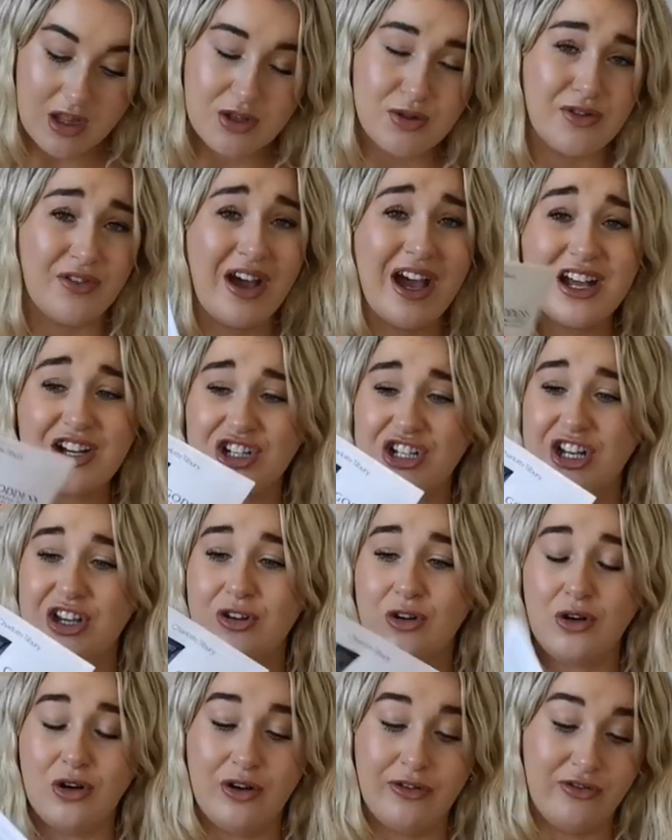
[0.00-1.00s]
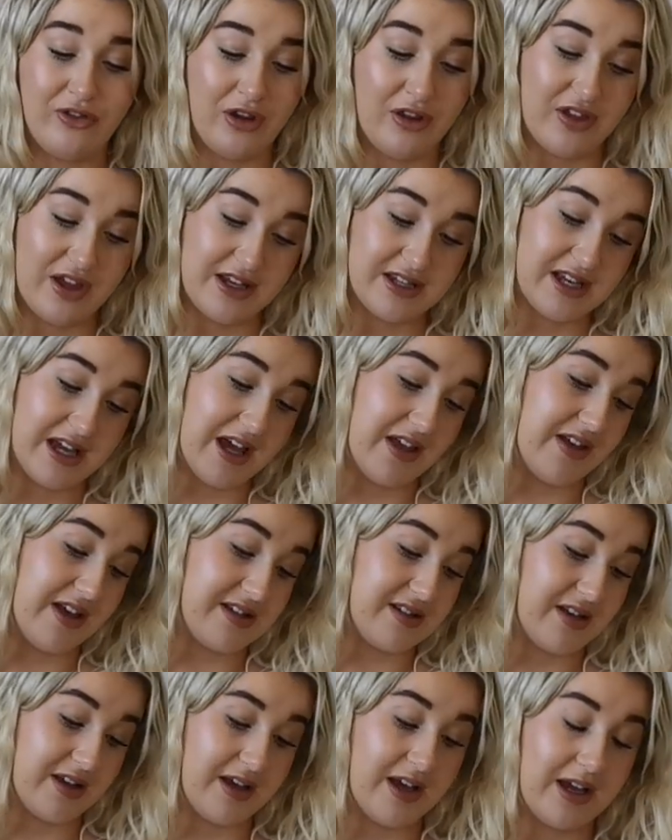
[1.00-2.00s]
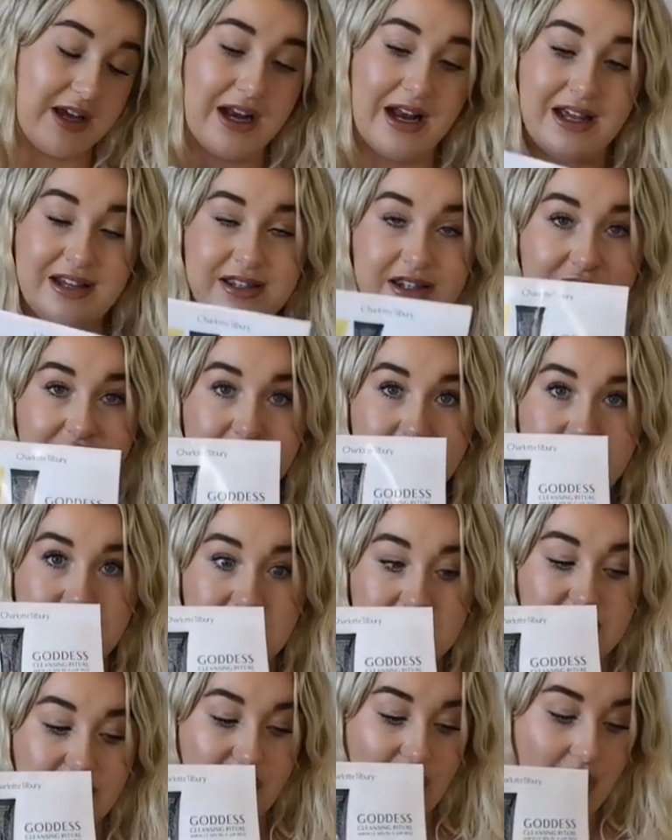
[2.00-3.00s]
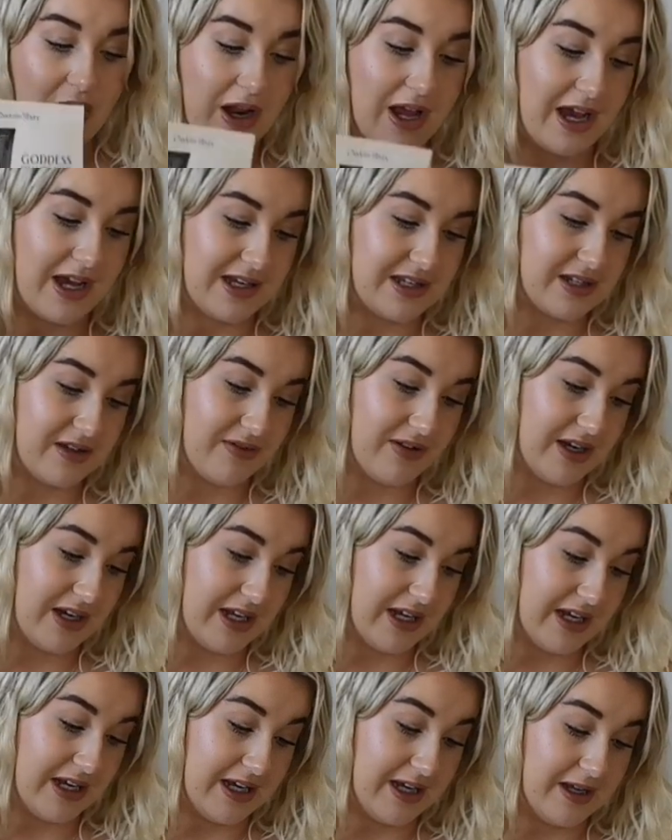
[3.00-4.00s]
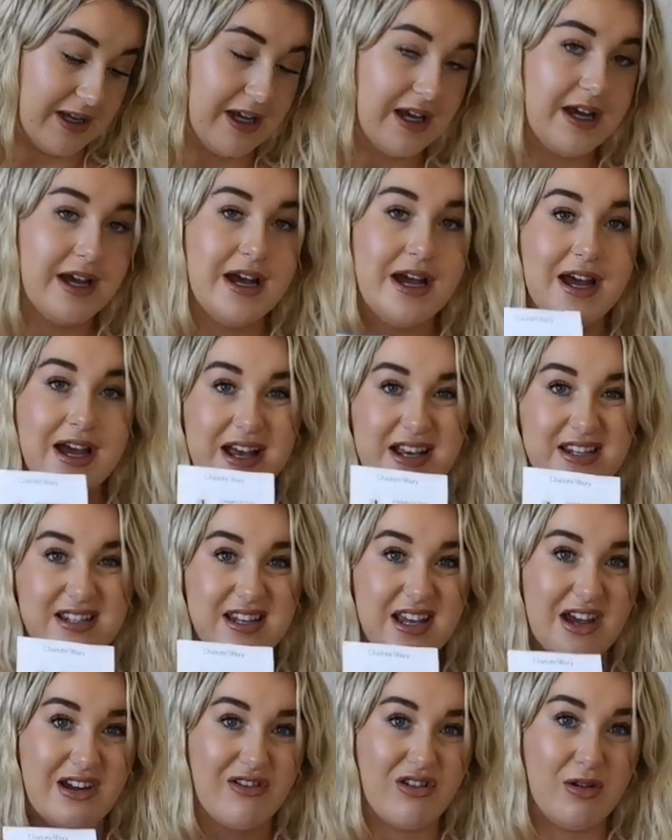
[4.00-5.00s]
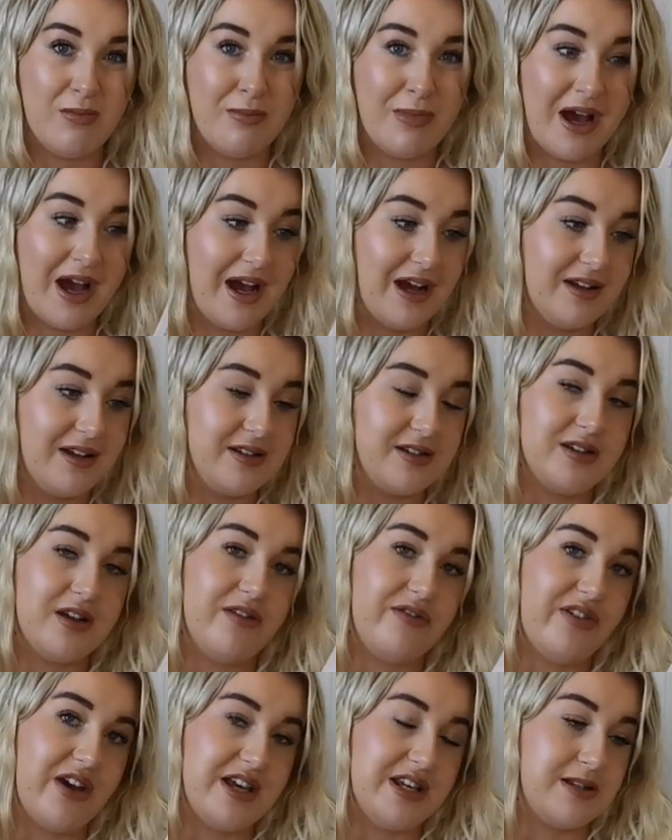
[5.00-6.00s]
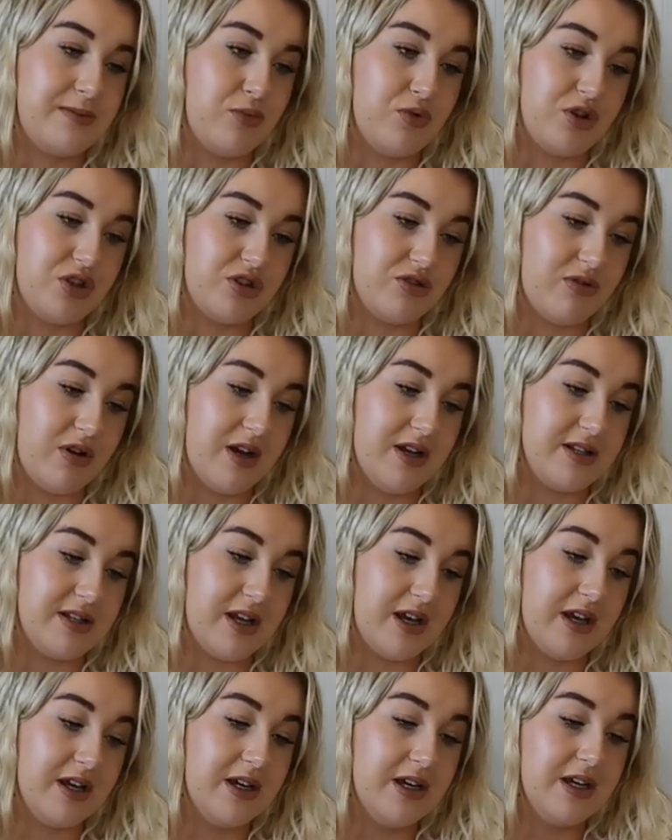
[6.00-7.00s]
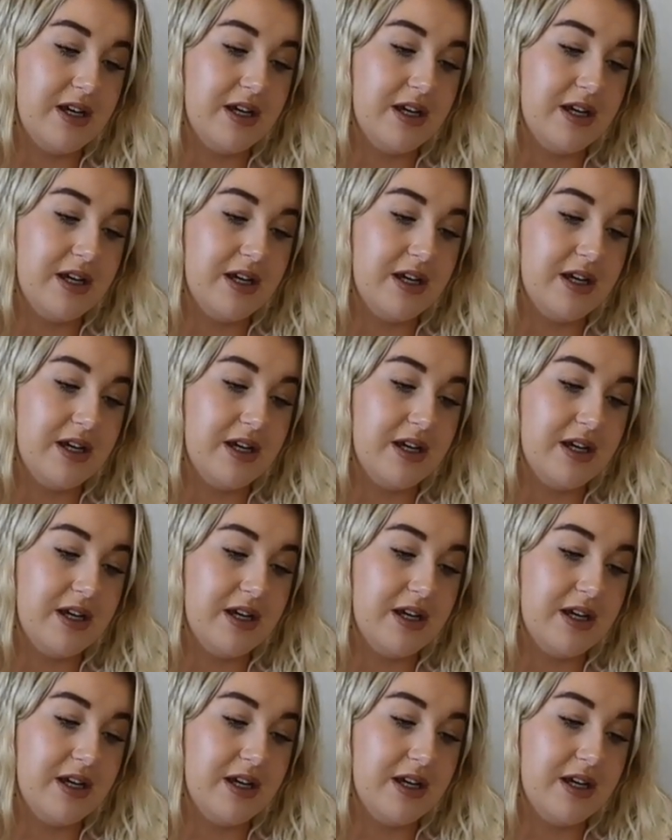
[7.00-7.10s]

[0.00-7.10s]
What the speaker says: So I've actually got a few things here. There's like a cleanser and an exfoliator in here, a serum and a face moisturiser.